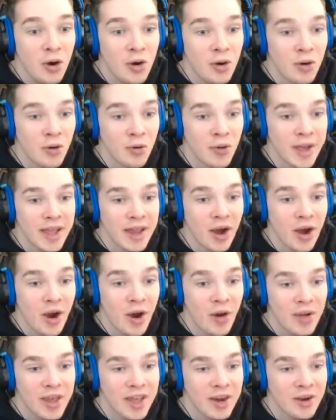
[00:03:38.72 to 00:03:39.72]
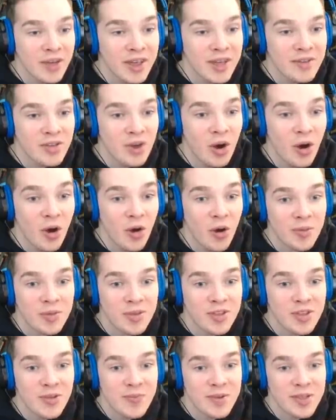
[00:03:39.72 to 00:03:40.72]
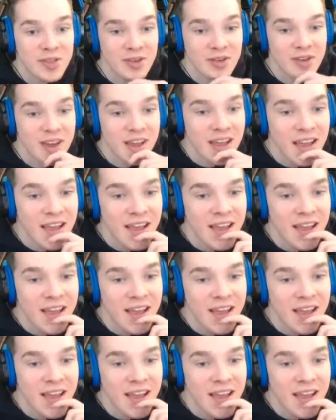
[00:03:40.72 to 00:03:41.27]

oh wait. Oh okay. It only gives. Oh, I'm stupid, dude.